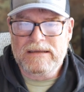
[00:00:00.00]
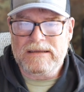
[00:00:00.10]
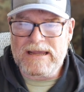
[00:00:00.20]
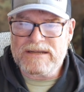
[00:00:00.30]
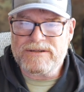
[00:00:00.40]

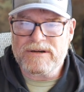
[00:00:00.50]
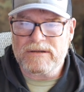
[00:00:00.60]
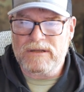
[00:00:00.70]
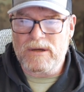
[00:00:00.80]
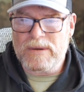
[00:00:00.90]
Last year,
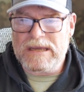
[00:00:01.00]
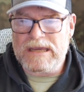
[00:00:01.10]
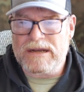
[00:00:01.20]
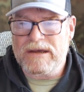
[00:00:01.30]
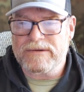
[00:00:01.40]
Lowy
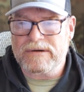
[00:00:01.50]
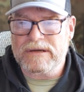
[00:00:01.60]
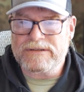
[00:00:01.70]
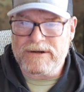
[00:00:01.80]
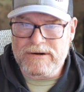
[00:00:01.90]
and other
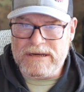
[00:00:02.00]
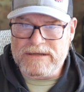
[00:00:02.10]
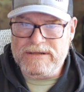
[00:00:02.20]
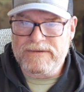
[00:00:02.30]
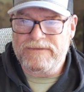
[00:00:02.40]

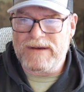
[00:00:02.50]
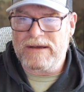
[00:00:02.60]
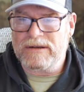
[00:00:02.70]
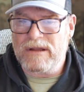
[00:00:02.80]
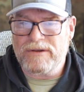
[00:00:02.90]
attorneys
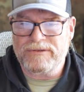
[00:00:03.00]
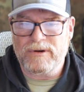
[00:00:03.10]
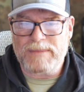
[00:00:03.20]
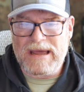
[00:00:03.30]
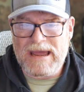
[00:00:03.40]
filed a lawsuit
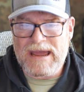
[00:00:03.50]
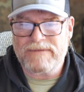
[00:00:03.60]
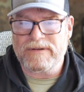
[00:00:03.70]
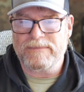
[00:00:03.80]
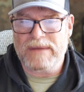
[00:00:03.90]
on
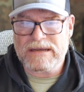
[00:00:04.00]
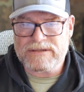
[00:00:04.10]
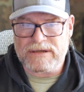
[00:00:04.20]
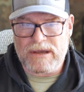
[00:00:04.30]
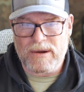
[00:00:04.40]
behalf of
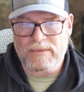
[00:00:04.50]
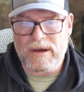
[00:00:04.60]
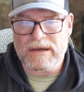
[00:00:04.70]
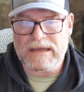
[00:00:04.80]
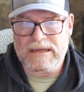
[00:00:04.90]
Mexico
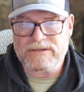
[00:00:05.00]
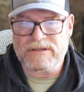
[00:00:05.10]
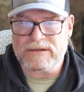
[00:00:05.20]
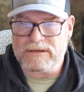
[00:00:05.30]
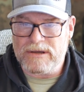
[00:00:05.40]
against
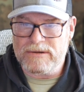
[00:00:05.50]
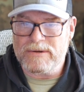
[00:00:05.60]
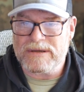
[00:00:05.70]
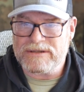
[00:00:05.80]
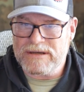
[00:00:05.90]
the
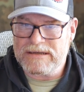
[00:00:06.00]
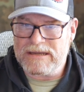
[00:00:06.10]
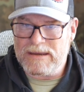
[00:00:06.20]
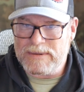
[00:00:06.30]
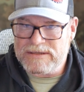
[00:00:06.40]
U.S. gun
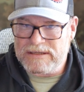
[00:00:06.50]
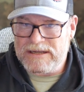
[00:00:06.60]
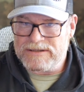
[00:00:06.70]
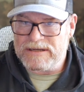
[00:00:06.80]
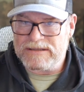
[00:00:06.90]
companies,
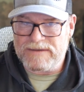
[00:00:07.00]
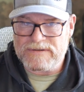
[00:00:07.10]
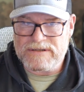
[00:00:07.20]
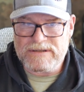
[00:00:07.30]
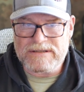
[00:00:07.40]
alleging that they
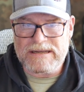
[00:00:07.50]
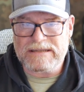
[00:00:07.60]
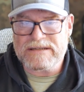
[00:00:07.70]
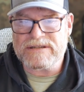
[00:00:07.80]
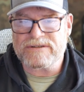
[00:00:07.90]
facilitated
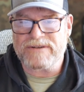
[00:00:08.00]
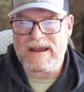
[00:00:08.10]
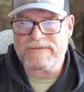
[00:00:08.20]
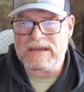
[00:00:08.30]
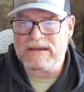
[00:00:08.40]
illicit
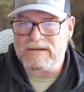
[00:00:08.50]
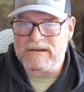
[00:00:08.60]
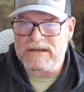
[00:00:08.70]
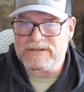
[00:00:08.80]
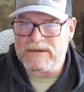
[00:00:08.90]
trafficking of
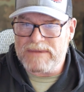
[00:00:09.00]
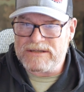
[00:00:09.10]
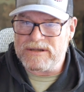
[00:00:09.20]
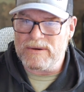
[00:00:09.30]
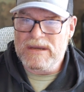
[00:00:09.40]
guns into
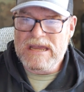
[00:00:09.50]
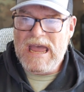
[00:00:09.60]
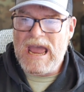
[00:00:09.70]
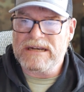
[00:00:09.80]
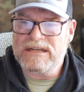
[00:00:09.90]
Mexico,
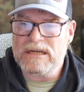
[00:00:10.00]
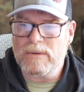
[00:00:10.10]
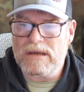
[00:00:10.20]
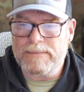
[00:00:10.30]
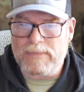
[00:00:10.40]

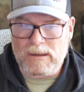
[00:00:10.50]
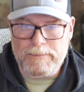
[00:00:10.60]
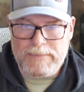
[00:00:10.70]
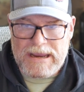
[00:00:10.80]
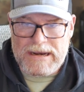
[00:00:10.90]
Antigua, and
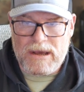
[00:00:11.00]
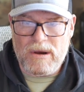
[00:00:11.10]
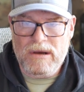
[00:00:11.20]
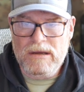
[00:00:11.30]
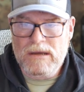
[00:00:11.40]

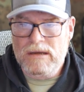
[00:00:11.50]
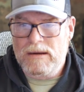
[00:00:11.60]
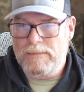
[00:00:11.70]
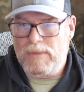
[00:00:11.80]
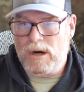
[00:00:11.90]
Barbados.
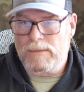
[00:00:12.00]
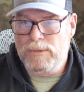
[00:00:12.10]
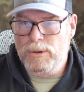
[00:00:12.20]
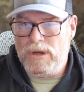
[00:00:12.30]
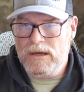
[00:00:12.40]

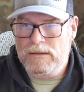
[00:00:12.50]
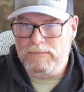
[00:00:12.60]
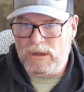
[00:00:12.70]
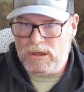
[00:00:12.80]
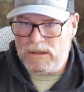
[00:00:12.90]
Barbuda,
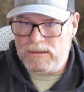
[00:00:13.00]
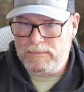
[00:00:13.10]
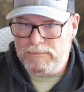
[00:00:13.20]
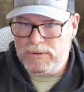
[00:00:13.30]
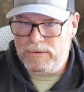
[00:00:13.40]

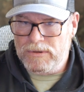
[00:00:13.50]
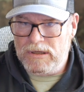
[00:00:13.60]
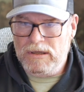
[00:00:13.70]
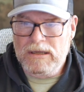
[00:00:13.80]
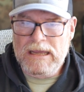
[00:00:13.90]
Barbuda,